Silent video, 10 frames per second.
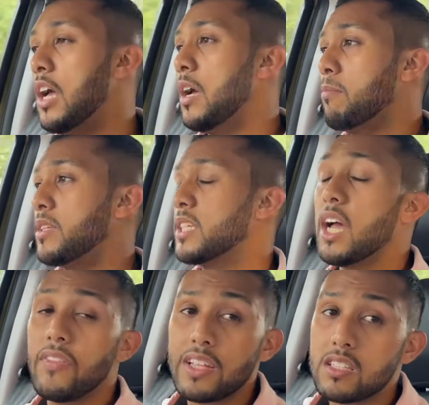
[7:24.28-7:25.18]
But
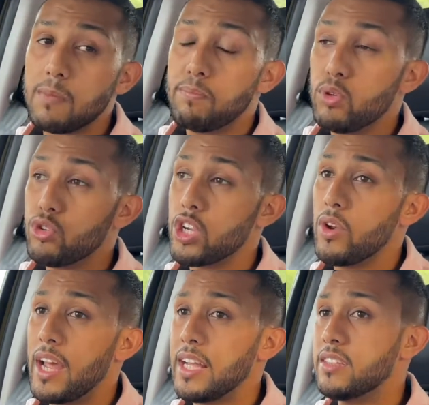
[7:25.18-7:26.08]
that's the Peugeot
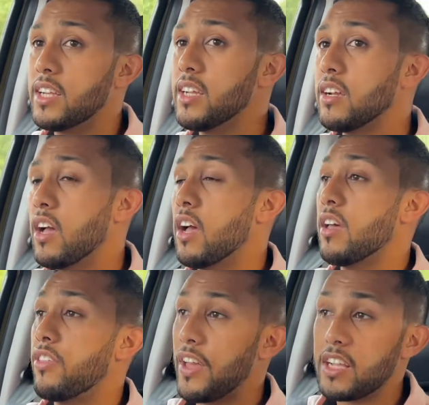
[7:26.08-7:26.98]
Landtrek.
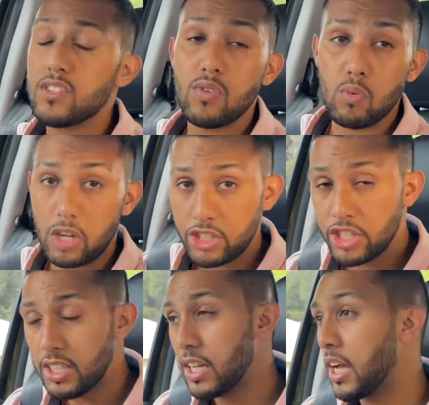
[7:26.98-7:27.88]
Thanks for
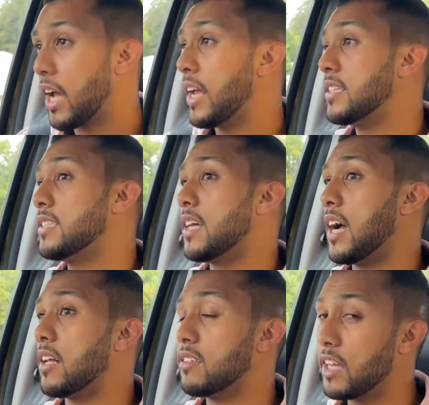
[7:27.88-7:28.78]
watching, and
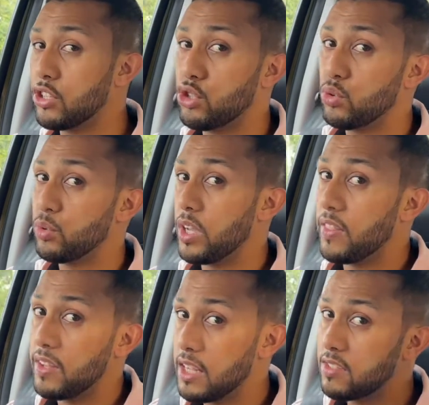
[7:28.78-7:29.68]
I'll catch you
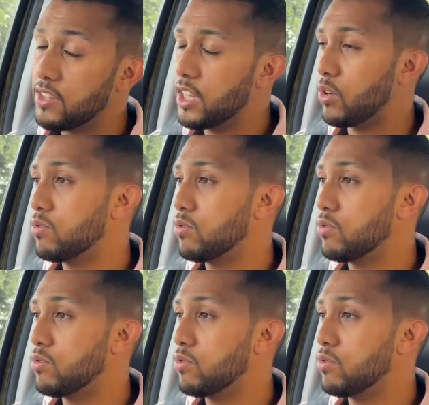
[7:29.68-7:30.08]
in the next video.